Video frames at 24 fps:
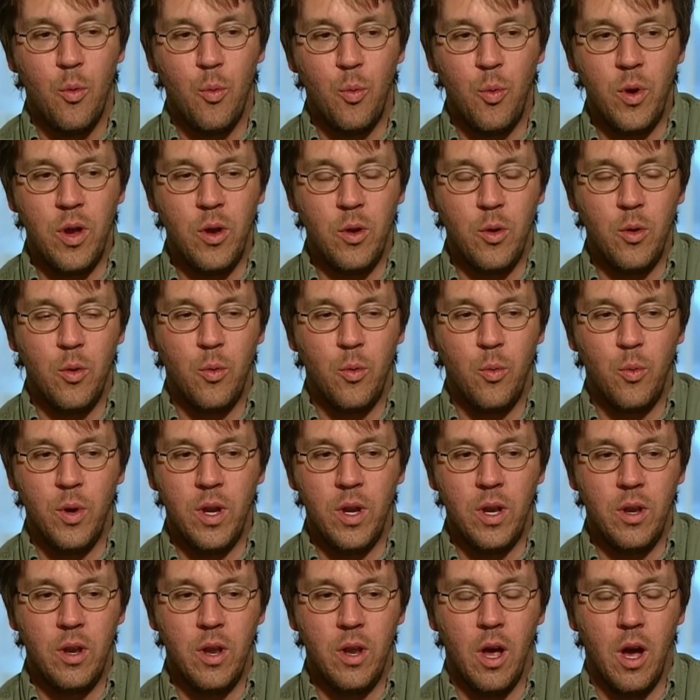We
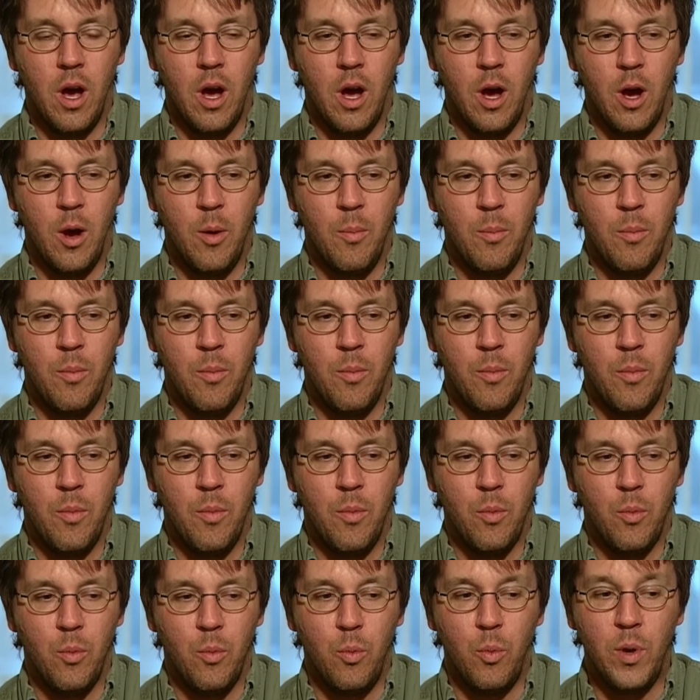
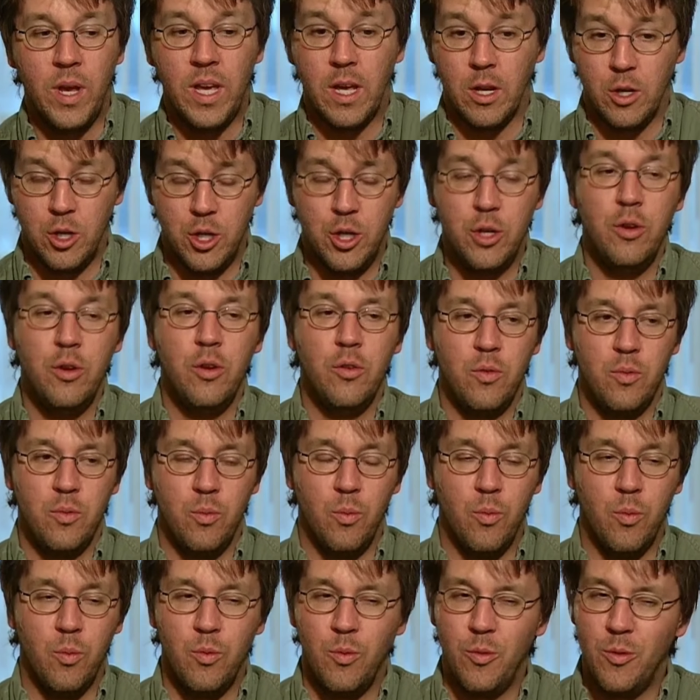can choose
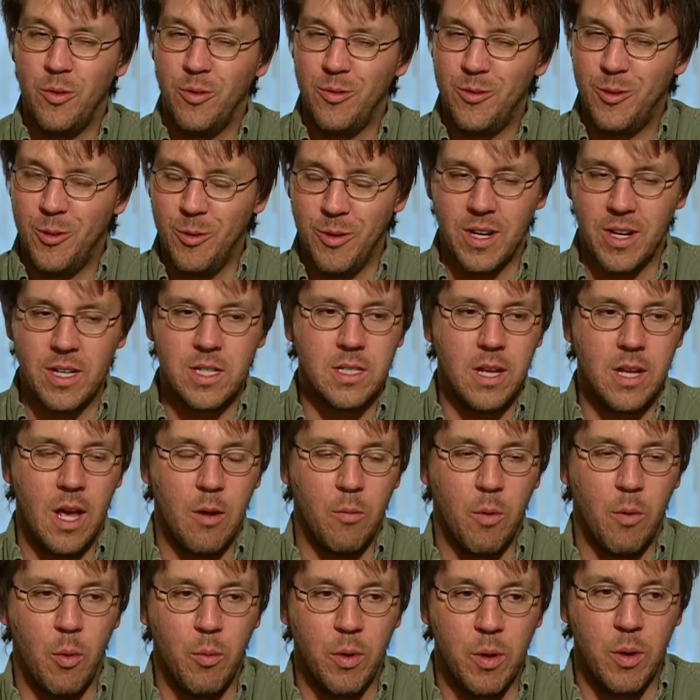to an extent
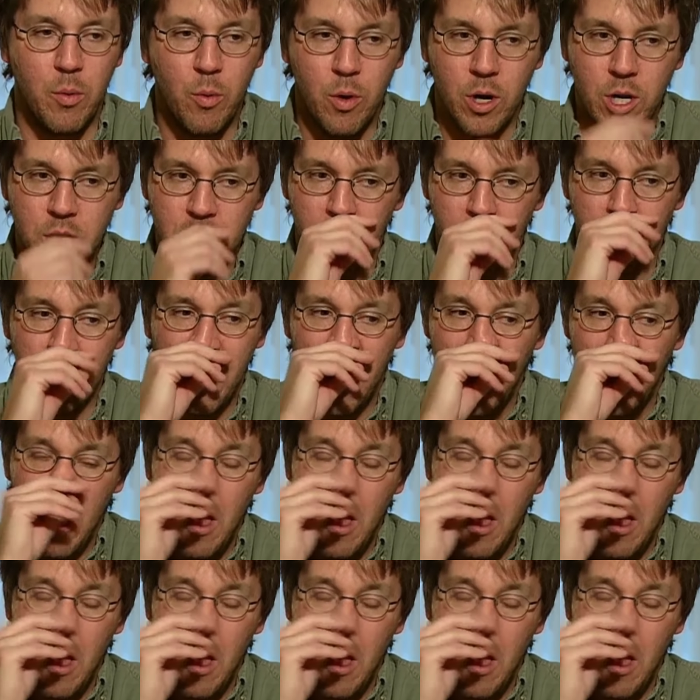what we worship,